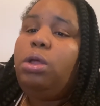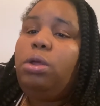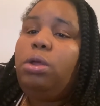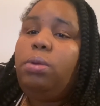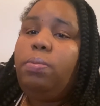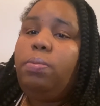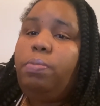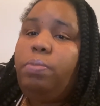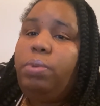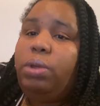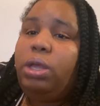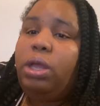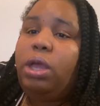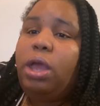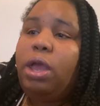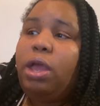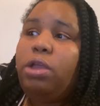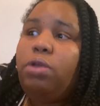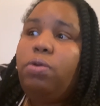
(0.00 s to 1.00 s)

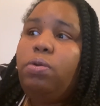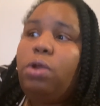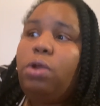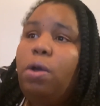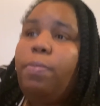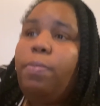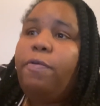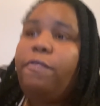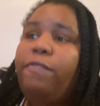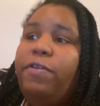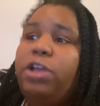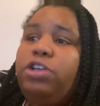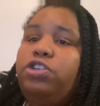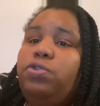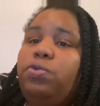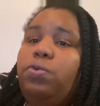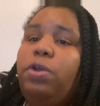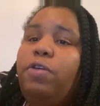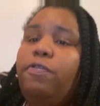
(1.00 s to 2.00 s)
being,
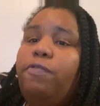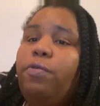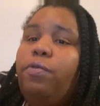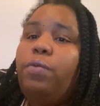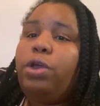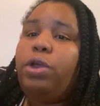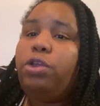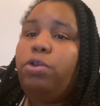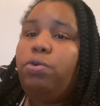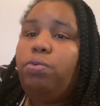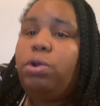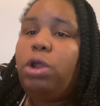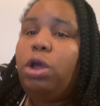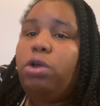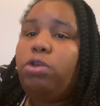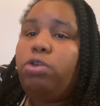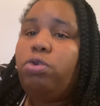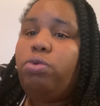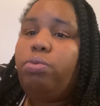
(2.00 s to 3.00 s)
professional even when
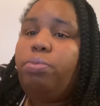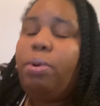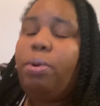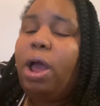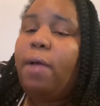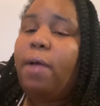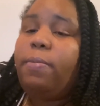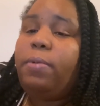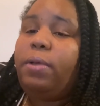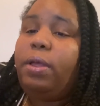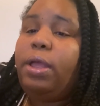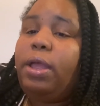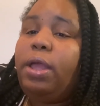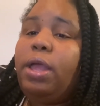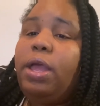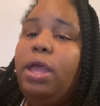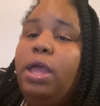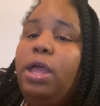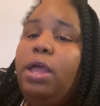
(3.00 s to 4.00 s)
you probably,
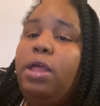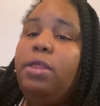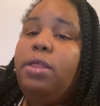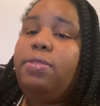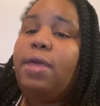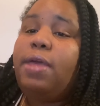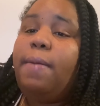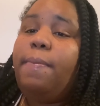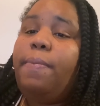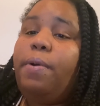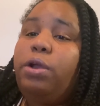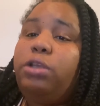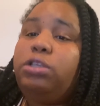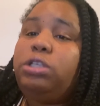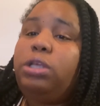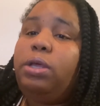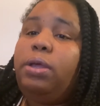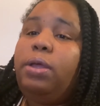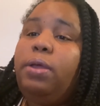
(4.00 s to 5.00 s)
that
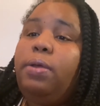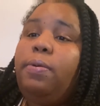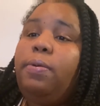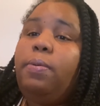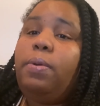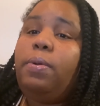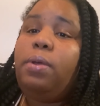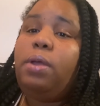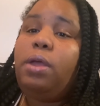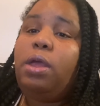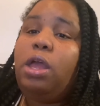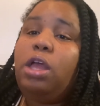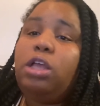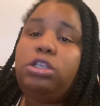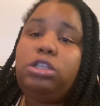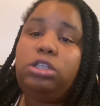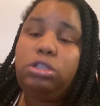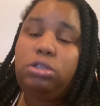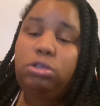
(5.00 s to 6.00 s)
person is
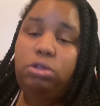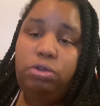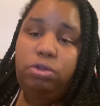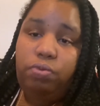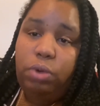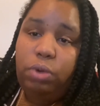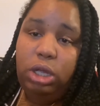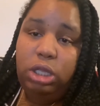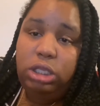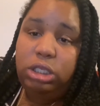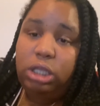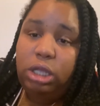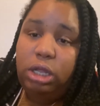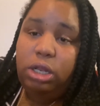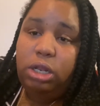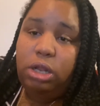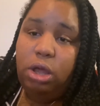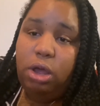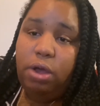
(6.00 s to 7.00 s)
the
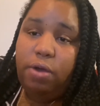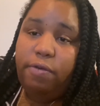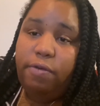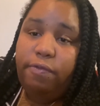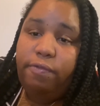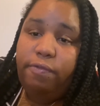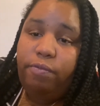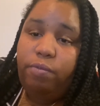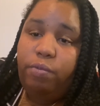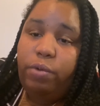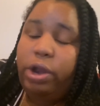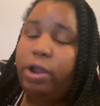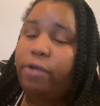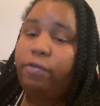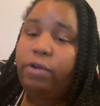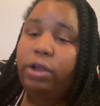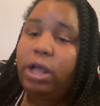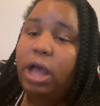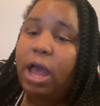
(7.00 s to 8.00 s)
reason of whatever
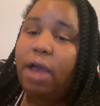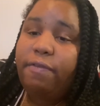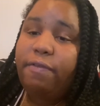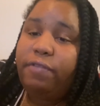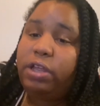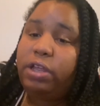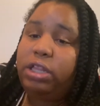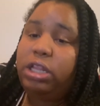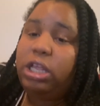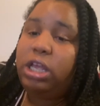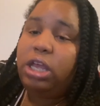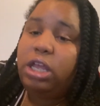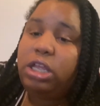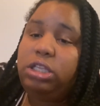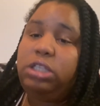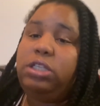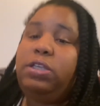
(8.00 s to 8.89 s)
the conflict is.